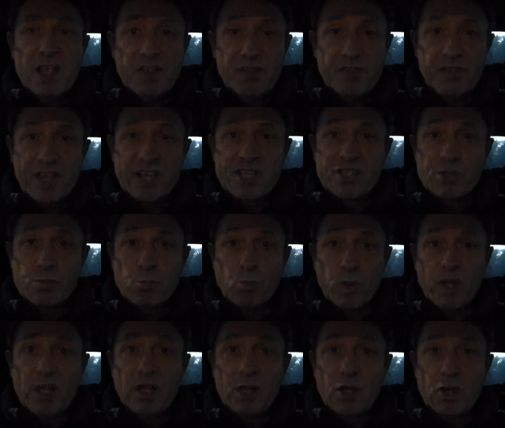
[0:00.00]
This
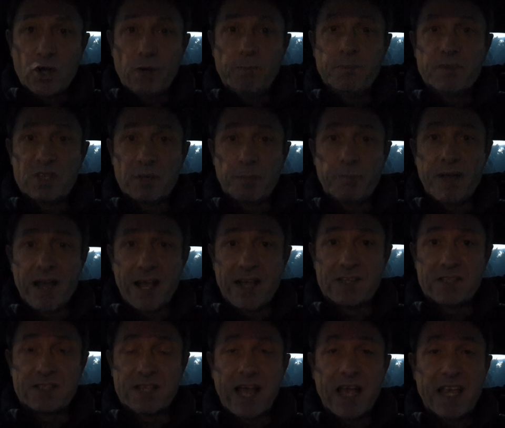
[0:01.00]
will come to
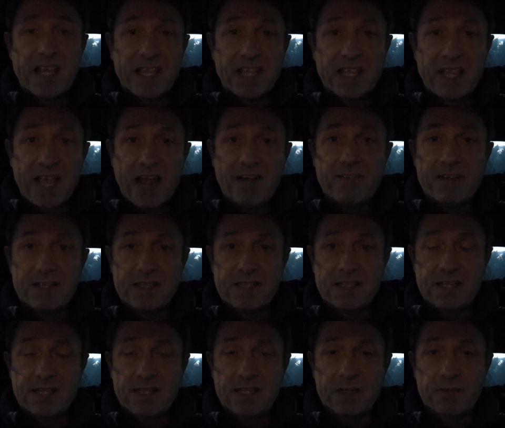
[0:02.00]
pass, I
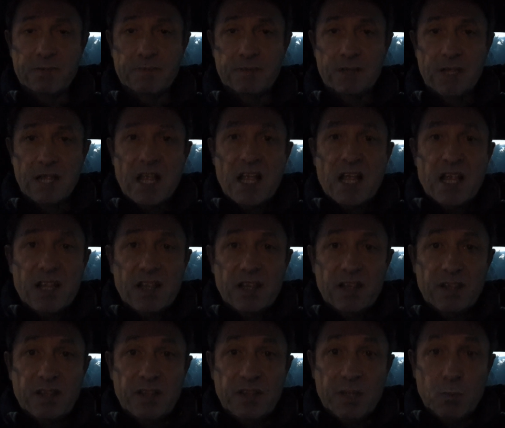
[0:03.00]
guarantee you.
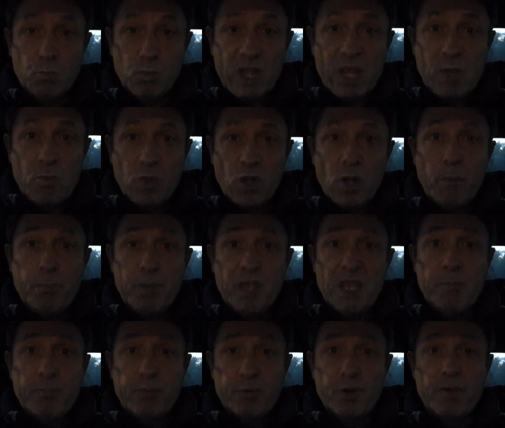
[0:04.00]
We will
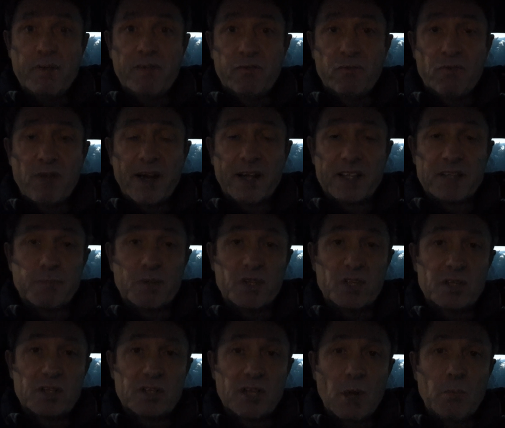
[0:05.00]
be proved right, but
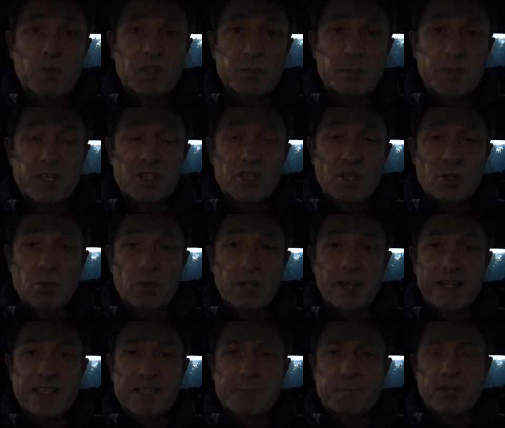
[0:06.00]
it's going to be too
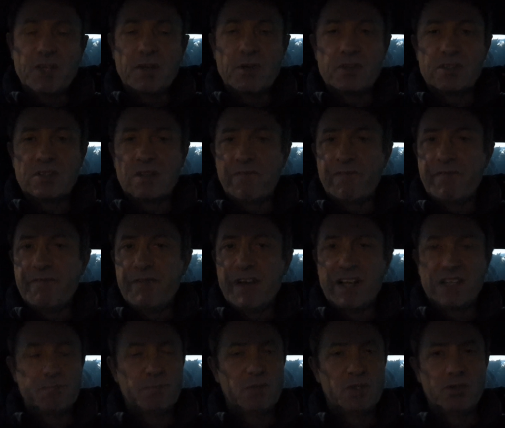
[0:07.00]
late because the
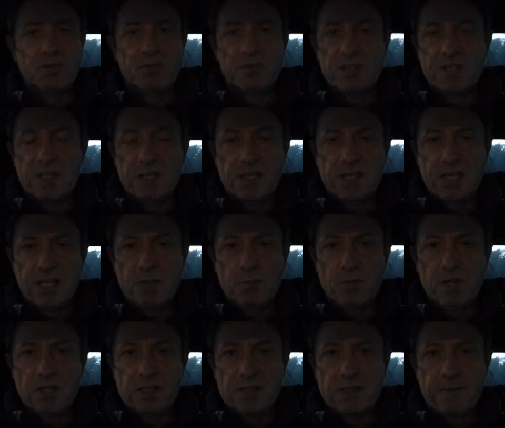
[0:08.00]
vast majority of
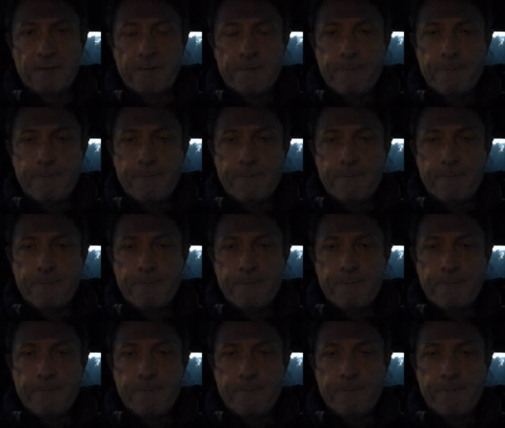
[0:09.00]
Kiwis,